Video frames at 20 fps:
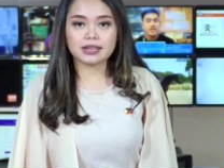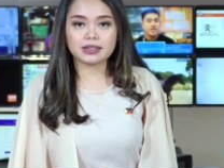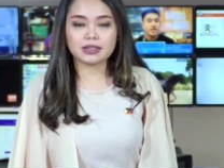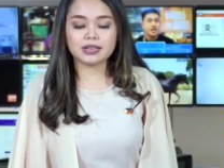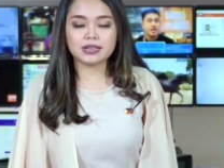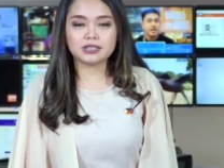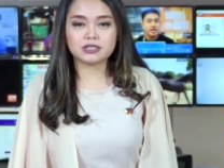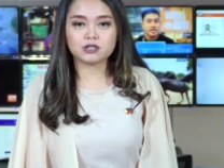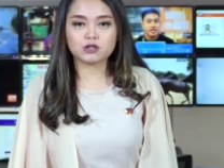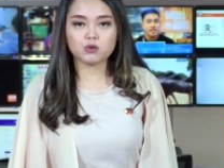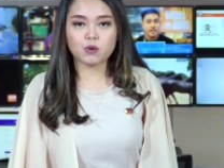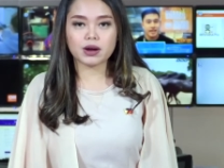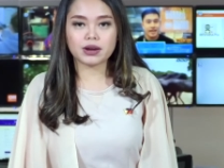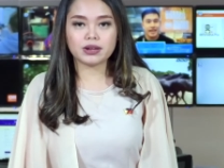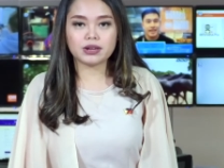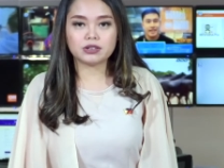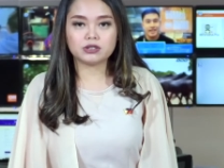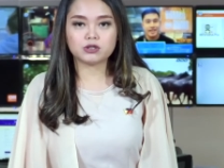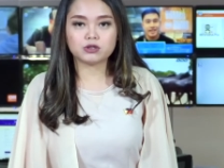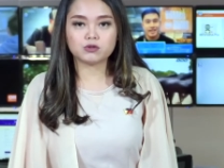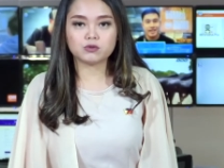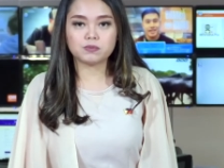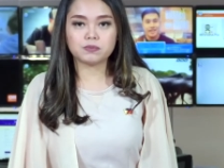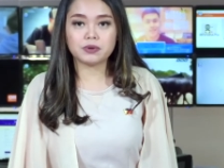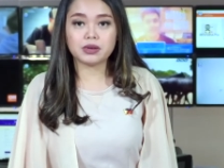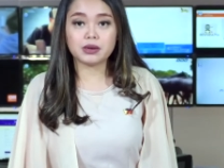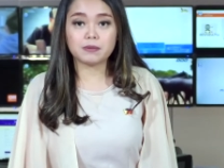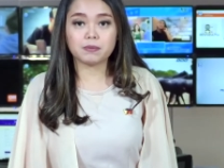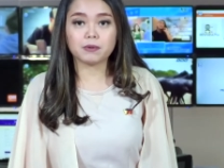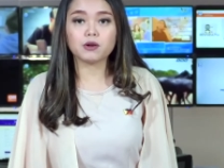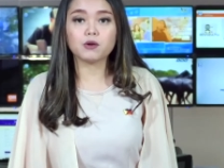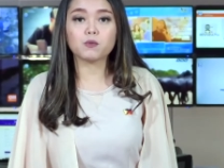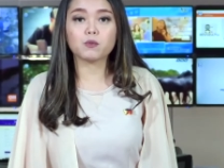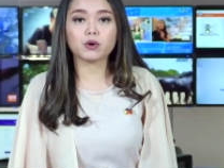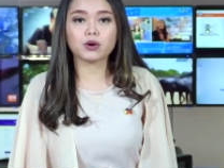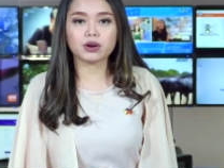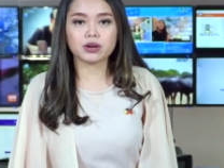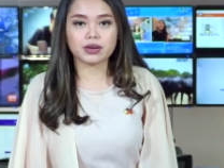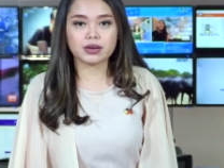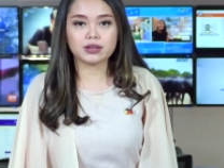at least 22 people
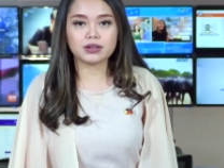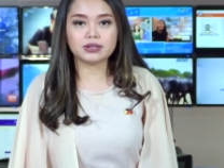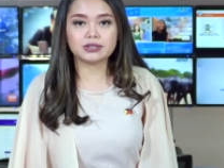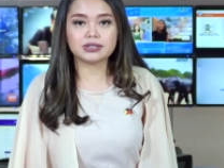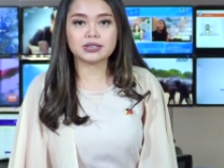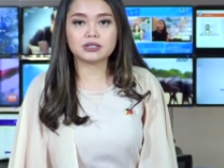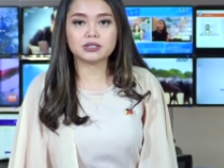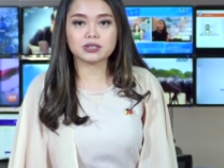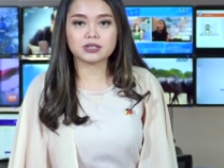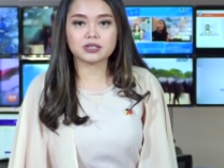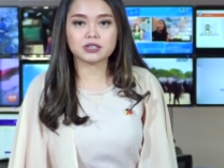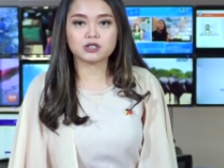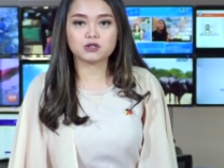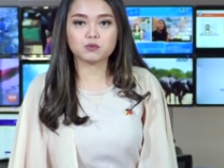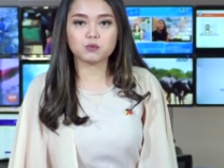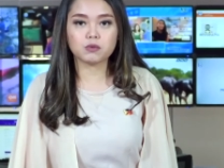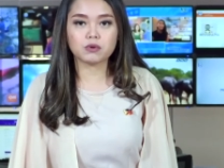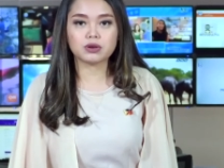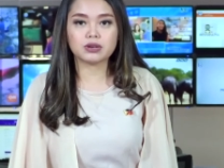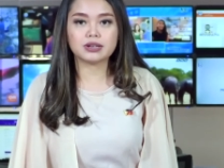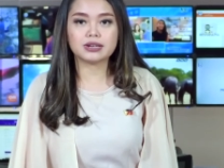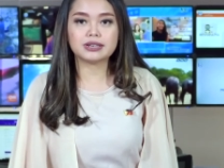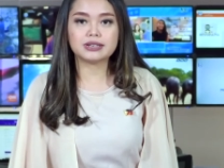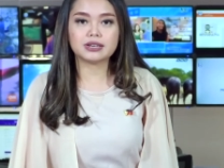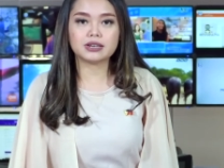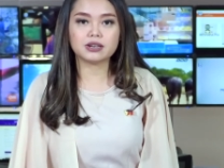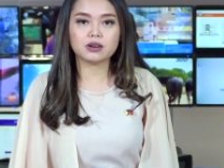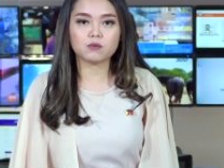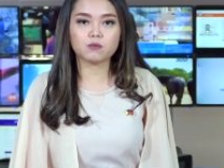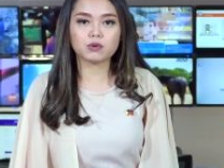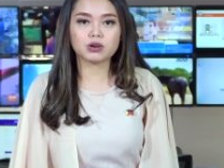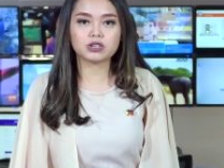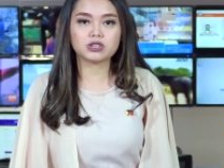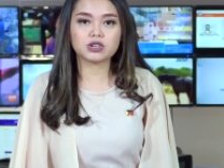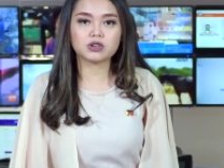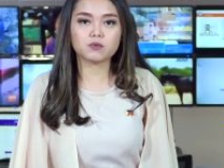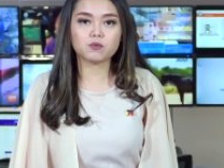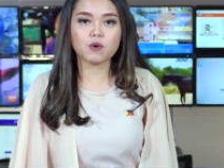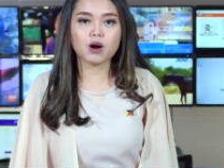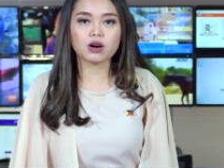were killed and dozens wounded in a
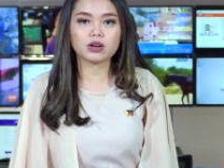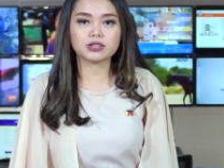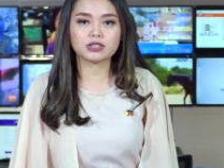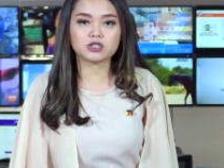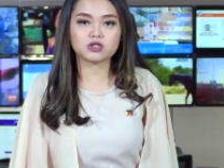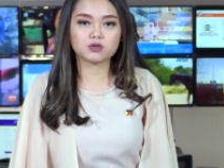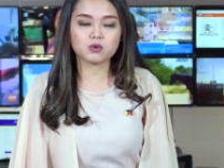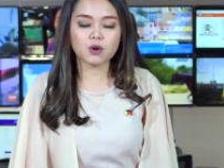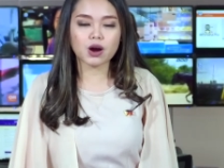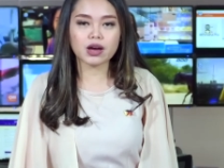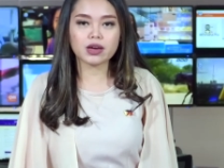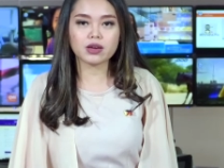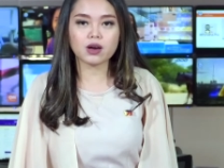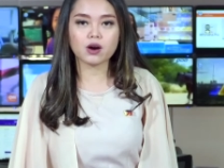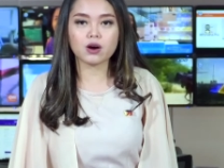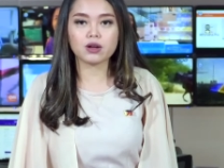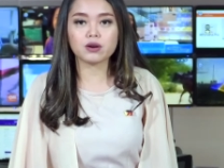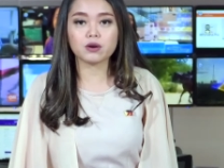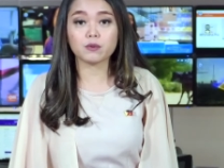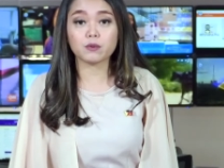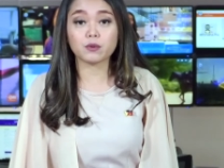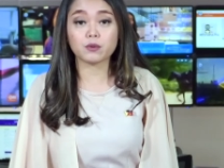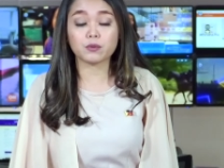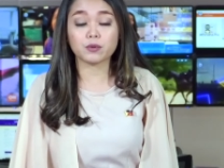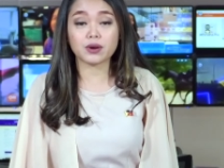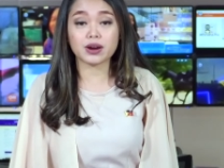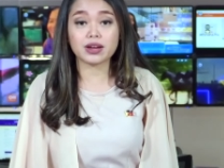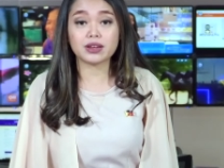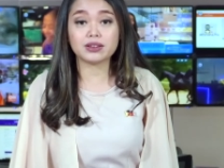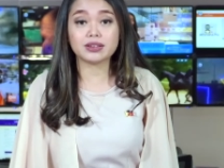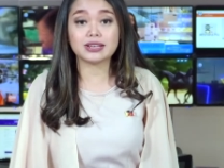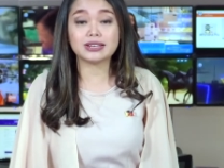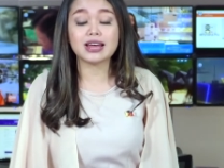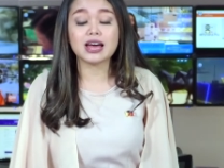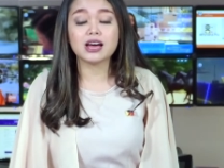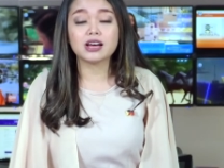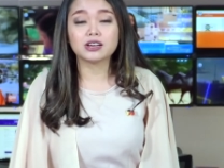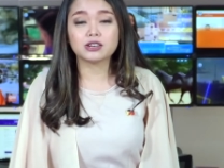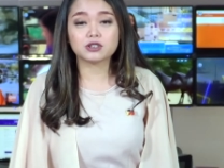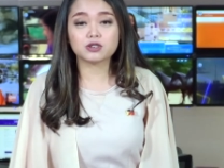Russian rocket strike on a Ukrainian
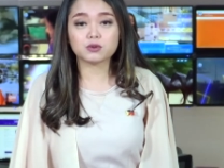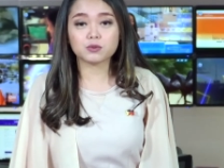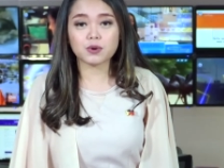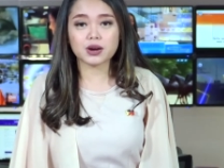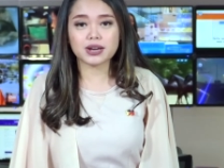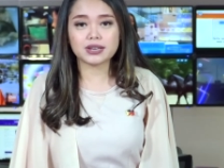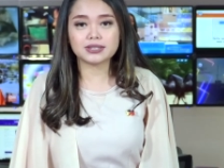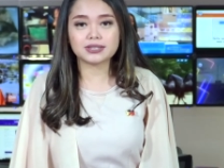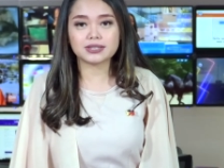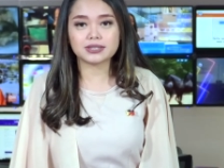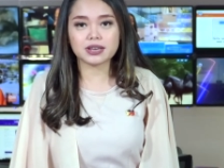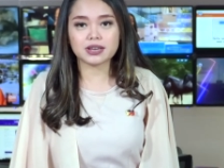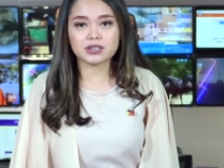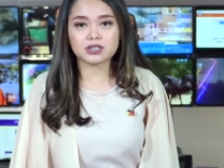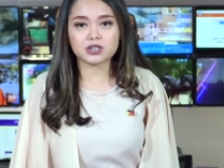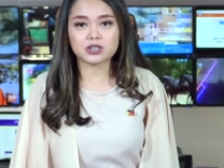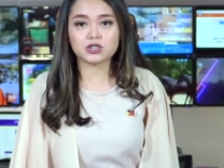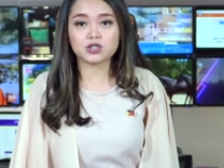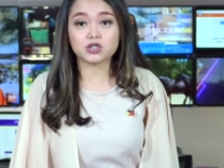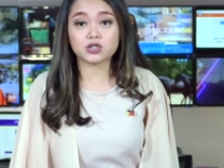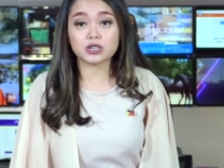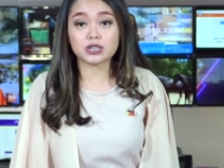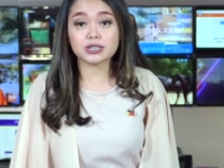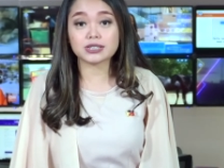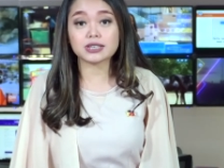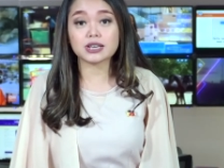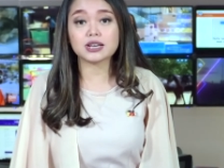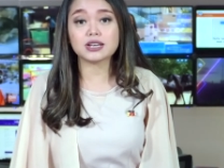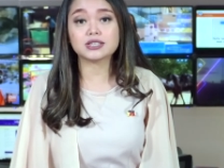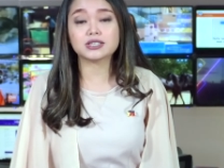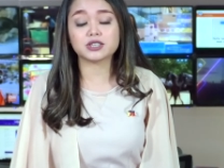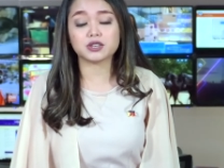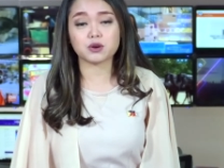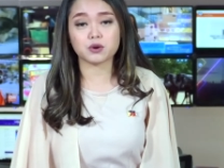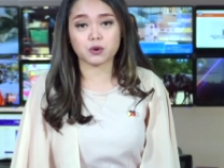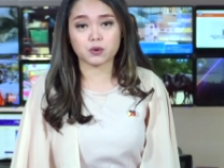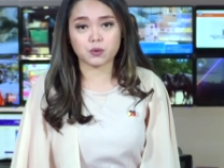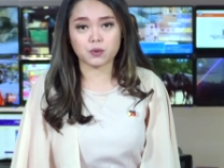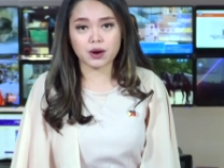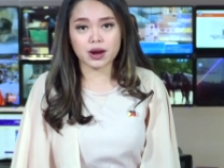train station just as the
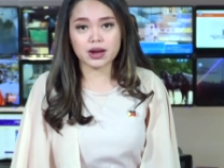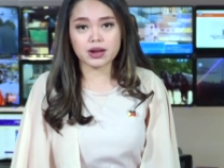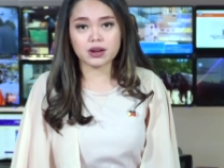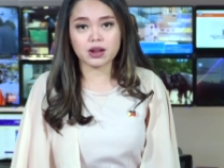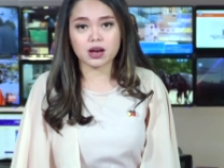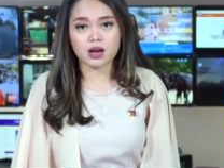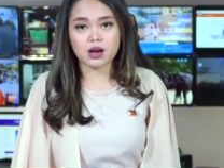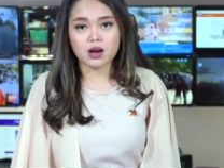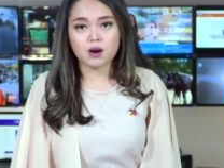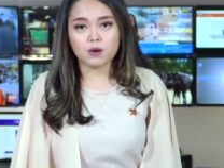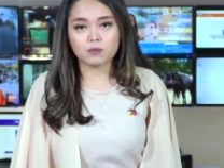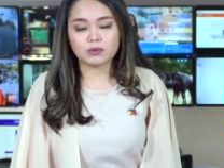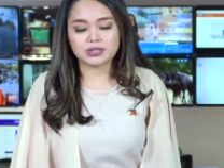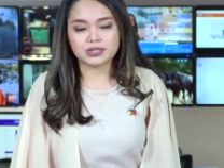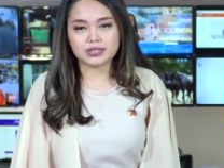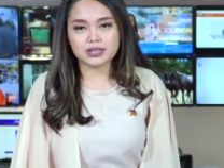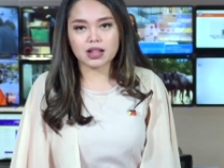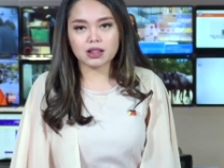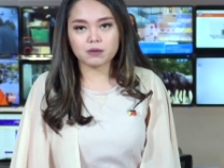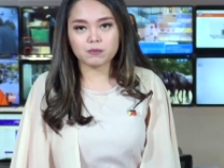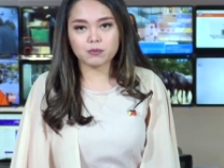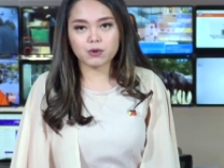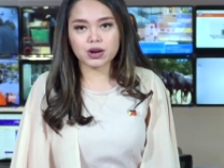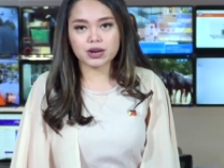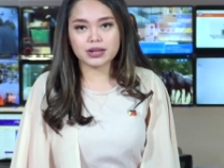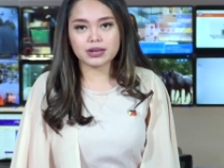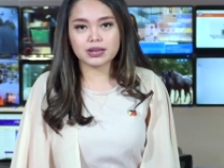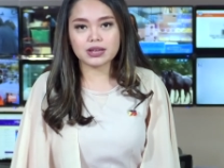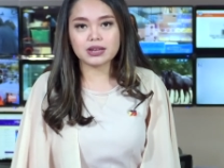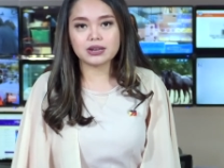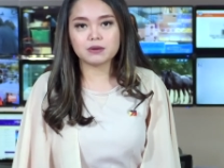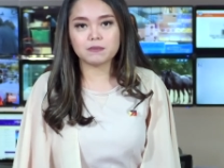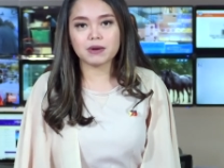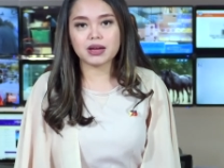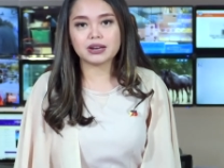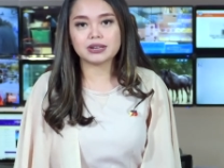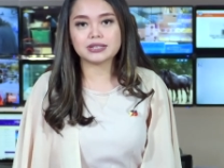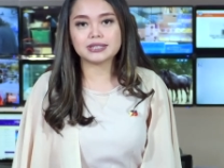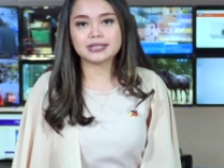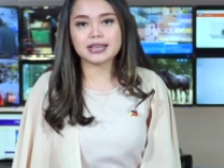Ukraine was celebrating
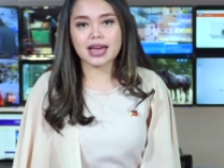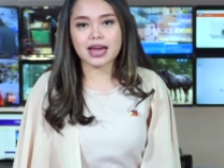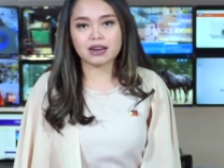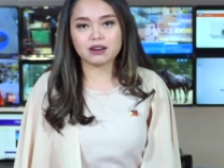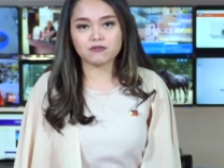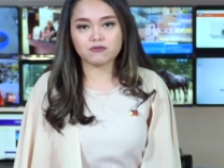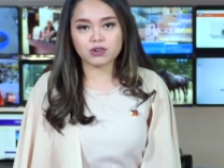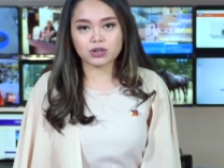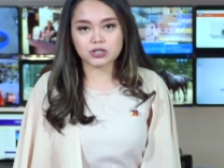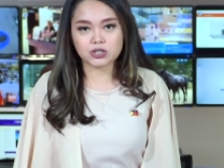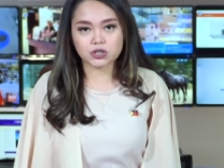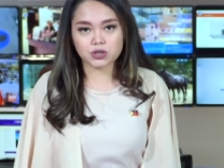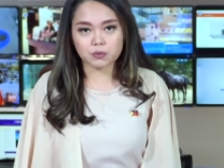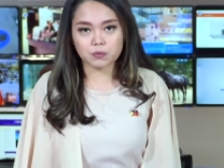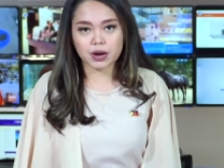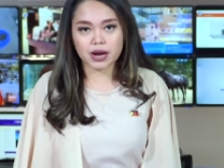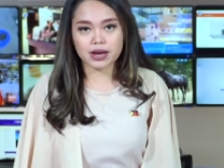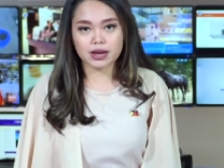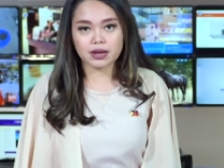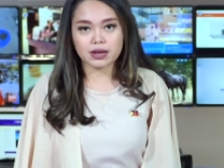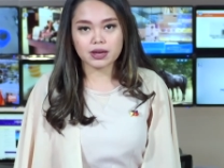independence anniversary.